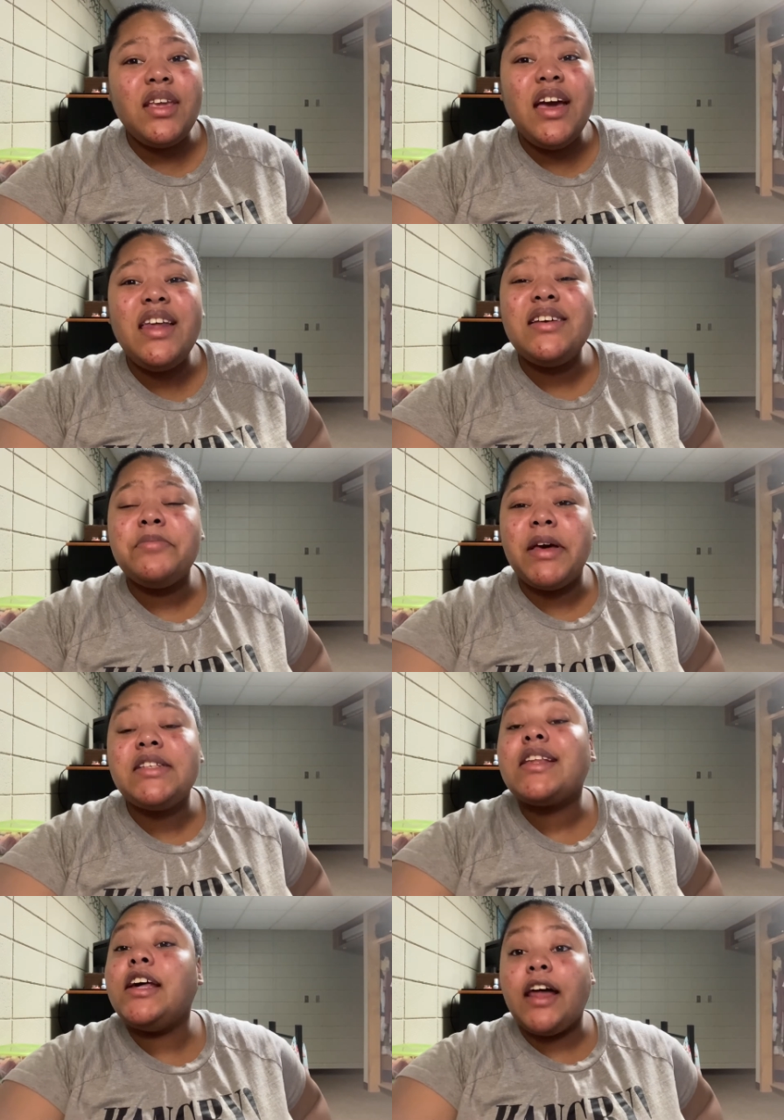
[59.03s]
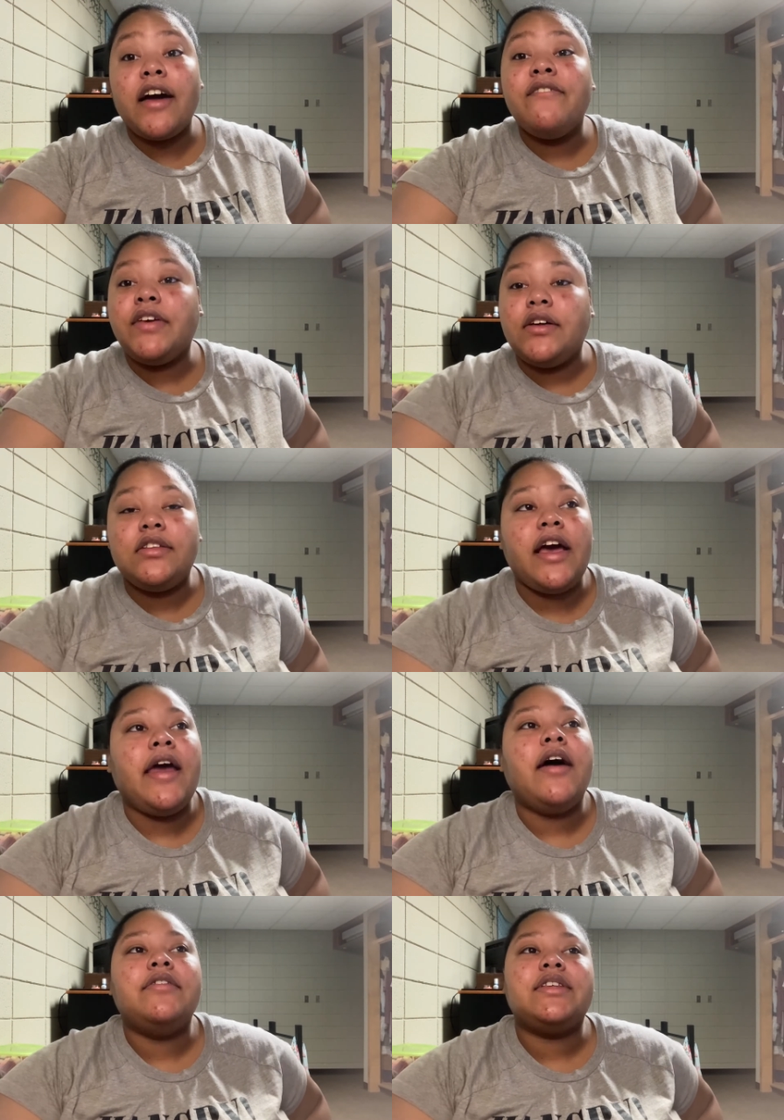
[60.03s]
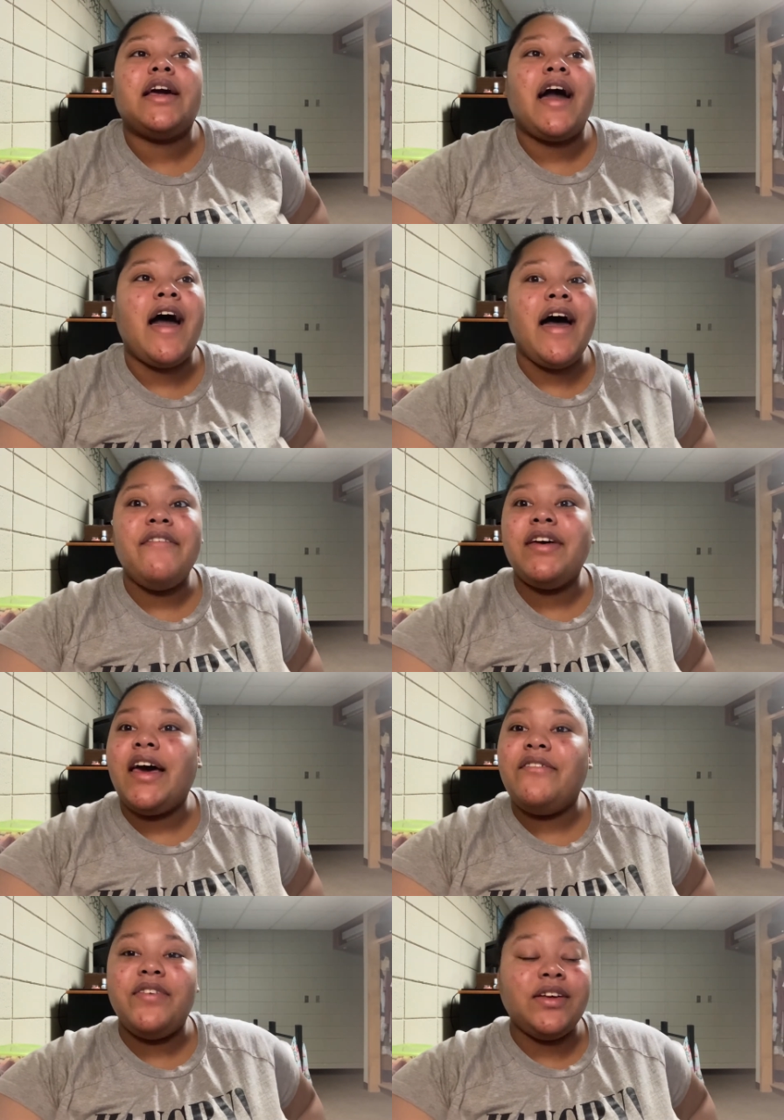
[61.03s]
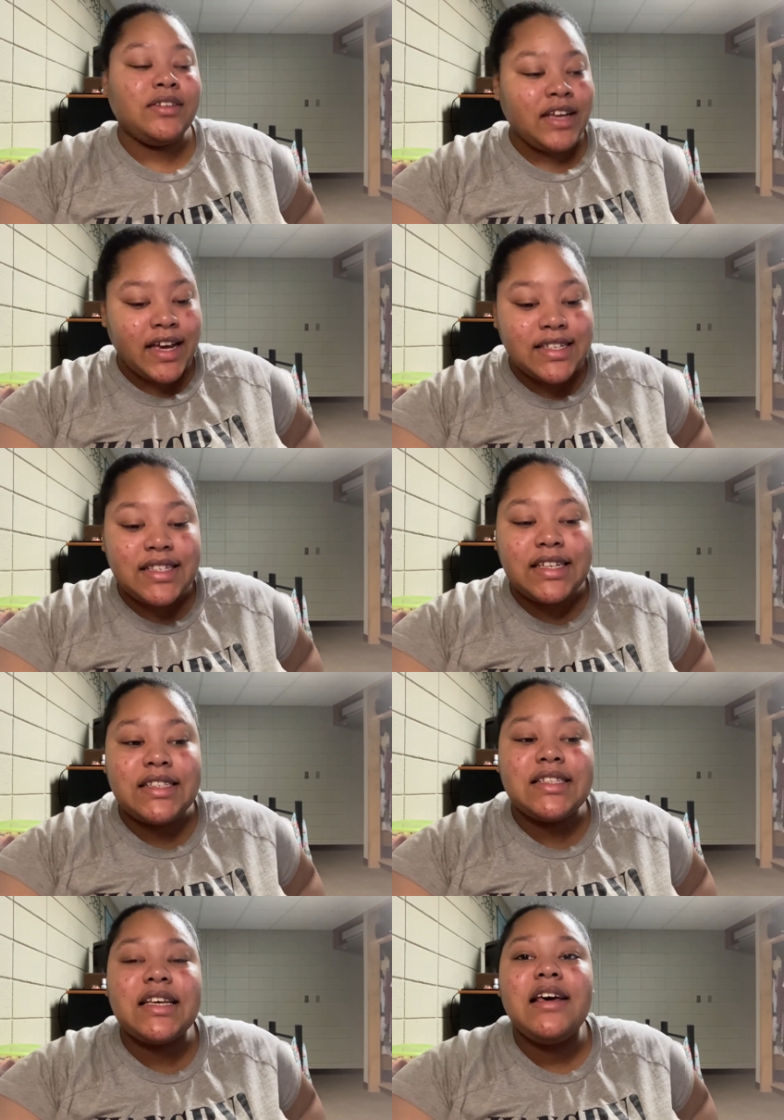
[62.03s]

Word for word: and it's basically like a field day. And I was like, I haven't had a field day since